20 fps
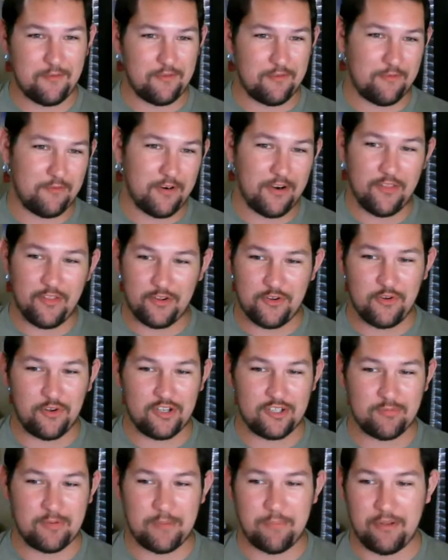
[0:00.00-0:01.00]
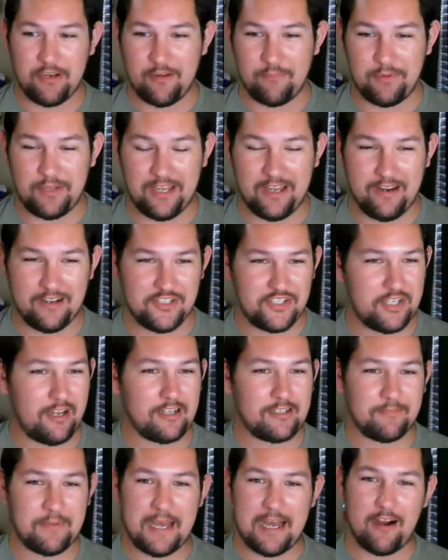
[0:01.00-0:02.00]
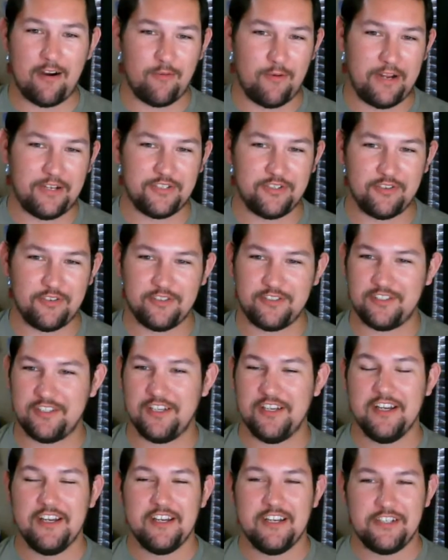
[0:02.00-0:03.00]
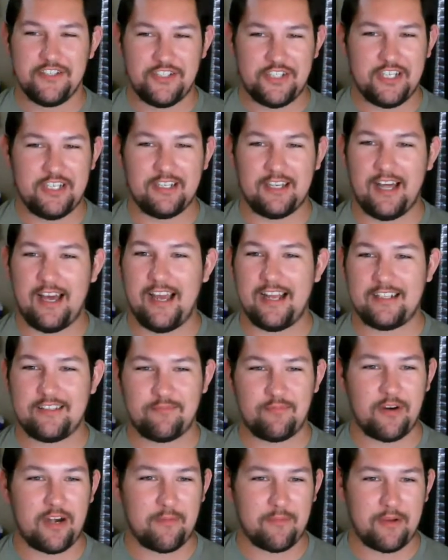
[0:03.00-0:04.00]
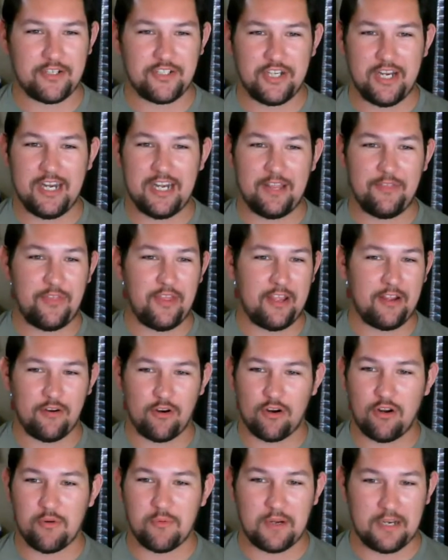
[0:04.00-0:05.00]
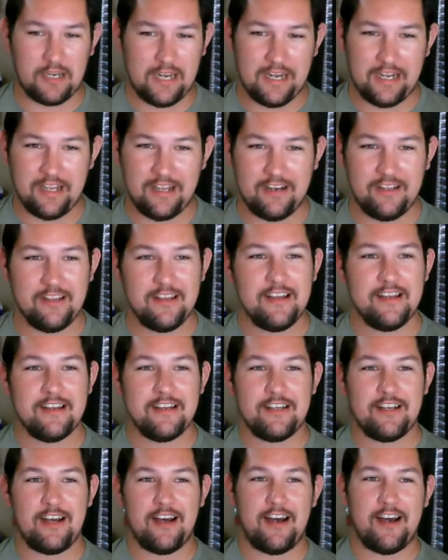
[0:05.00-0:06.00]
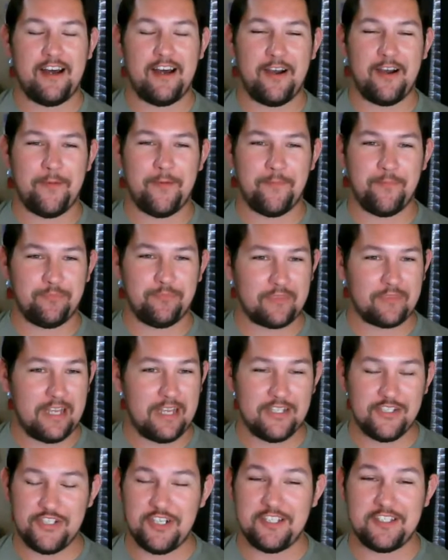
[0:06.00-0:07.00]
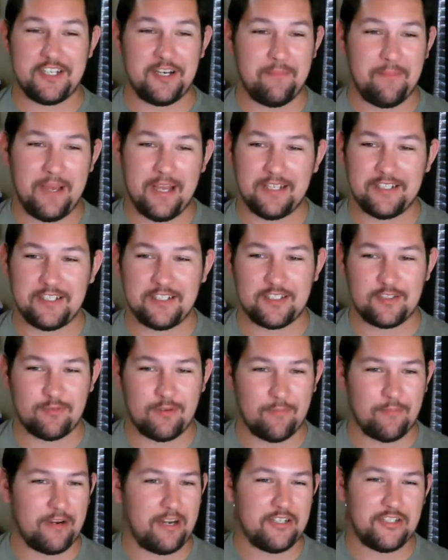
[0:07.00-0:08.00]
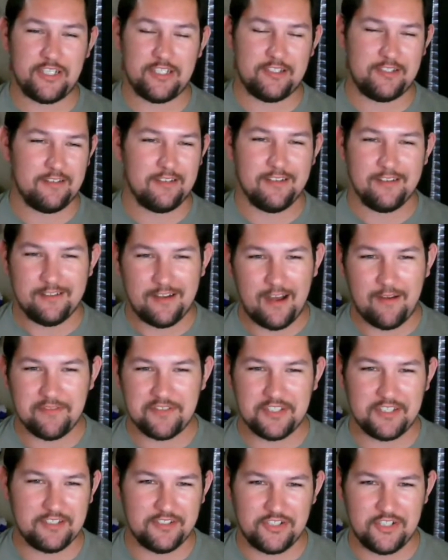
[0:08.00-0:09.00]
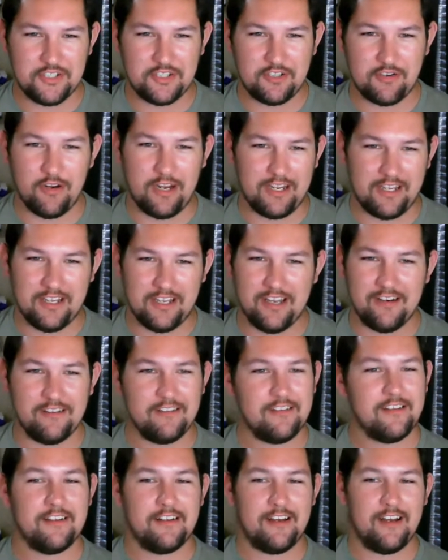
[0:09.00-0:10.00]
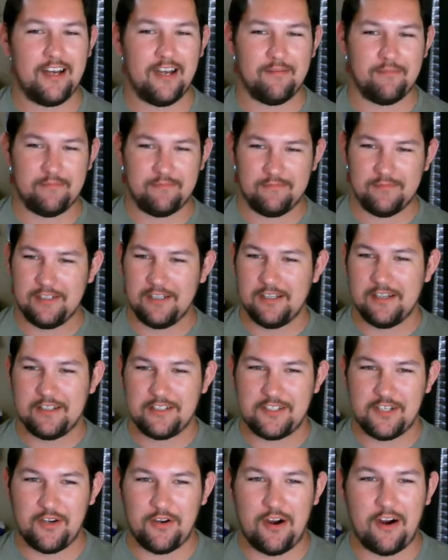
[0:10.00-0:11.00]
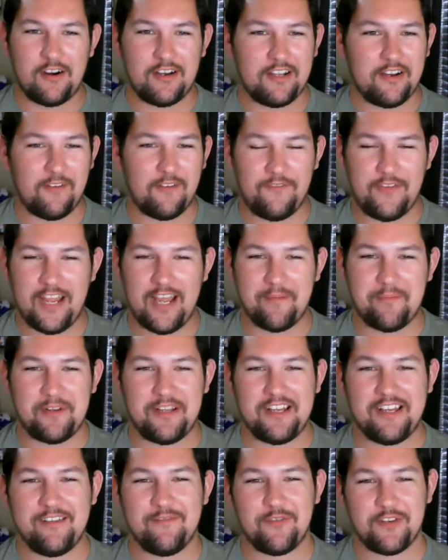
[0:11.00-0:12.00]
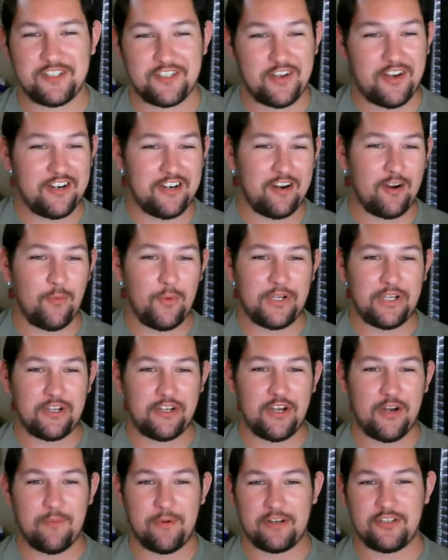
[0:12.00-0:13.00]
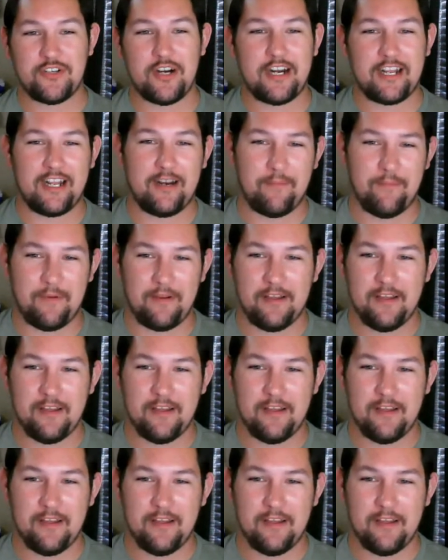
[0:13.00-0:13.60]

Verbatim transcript: one of the coolest people on the planet. She likes Power Rangers. She likes pretty much anything girl related. Um, and she's an amazing swimmer. And she's obviously she's a great kid. Um, so our little family was on here a week ago. I'm going to try to get